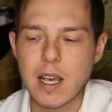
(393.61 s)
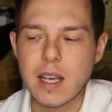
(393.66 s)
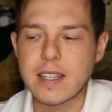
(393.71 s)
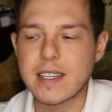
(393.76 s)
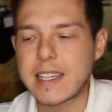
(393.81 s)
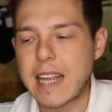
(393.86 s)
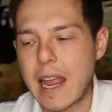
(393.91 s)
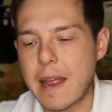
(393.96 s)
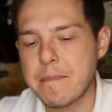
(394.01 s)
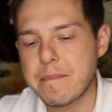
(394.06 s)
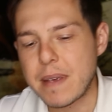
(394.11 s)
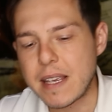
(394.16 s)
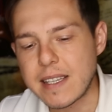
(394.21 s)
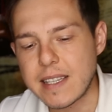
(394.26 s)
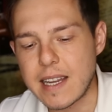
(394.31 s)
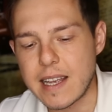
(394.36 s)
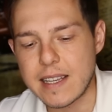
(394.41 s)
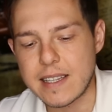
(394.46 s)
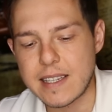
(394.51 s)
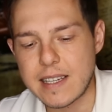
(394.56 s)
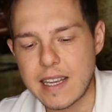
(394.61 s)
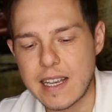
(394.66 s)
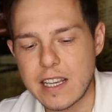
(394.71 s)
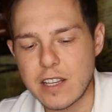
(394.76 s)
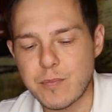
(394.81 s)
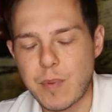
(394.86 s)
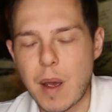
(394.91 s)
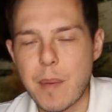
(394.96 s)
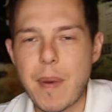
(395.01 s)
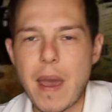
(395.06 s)
stay in business
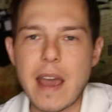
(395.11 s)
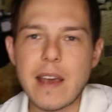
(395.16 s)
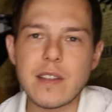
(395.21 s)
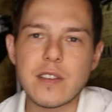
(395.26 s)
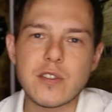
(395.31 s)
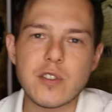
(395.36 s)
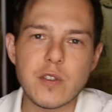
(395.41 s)
is by paying the